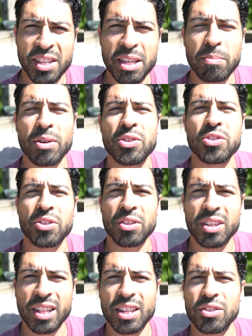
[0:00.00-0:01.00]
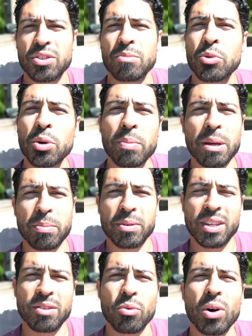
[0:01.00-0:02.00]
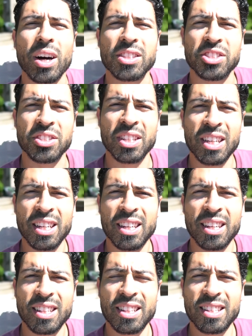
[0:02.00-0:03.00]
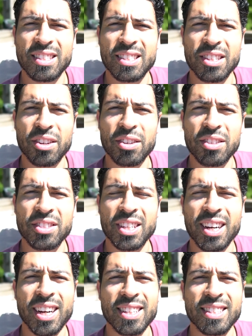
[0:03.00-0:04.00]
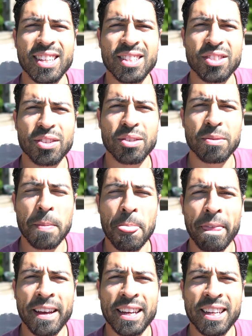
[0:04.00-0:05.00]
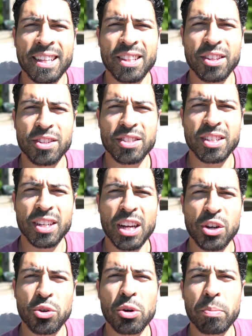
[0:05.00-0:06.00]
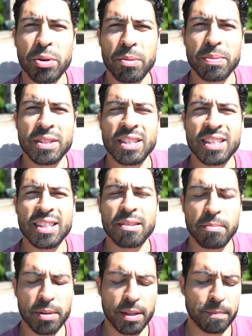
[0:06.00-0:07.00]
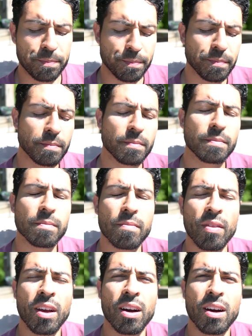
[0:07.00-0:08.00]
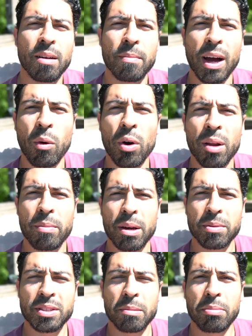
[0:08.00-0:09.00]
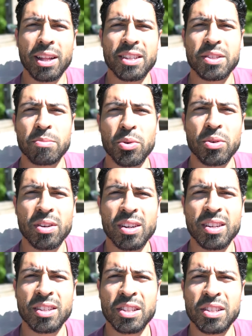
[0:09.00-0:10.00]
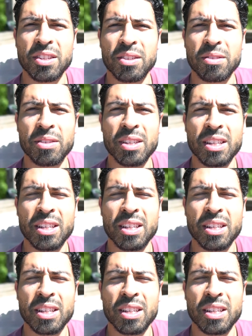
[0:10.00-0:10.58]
keep on circulating so more people can watch this encouraging content. So there's a dual purpose in it, but um, I want to be able to bless more, you know,